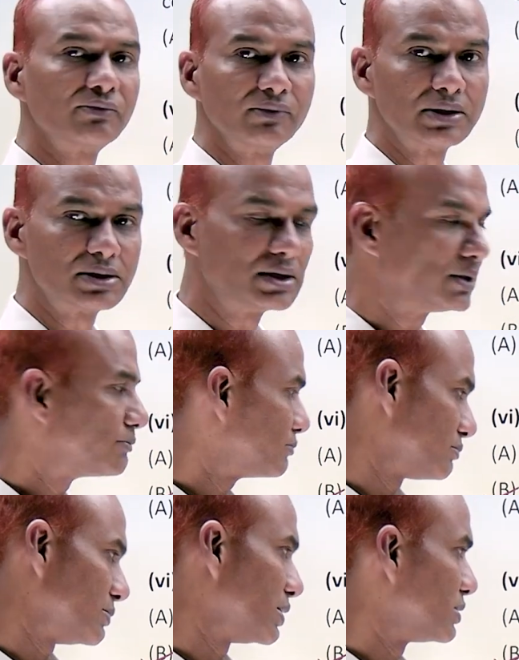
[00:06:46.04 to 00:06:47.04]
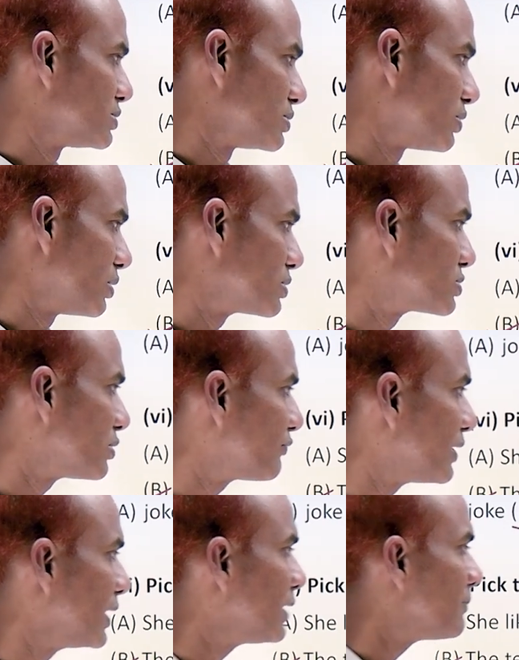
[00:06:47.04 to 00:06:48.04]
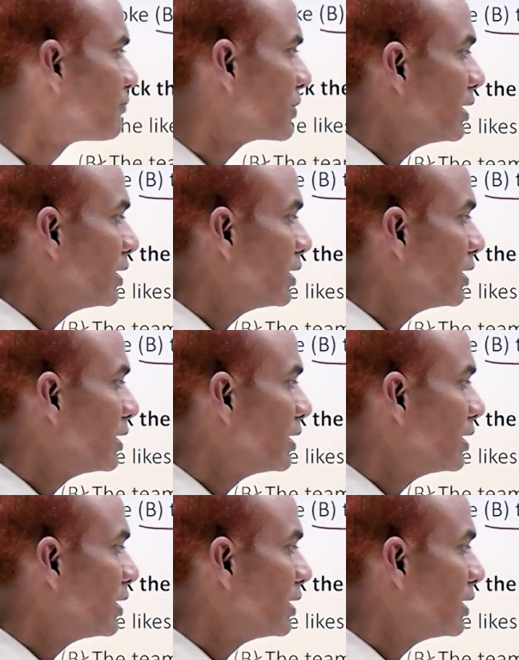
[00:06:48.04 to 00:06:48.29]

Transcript: and witty, is also fine.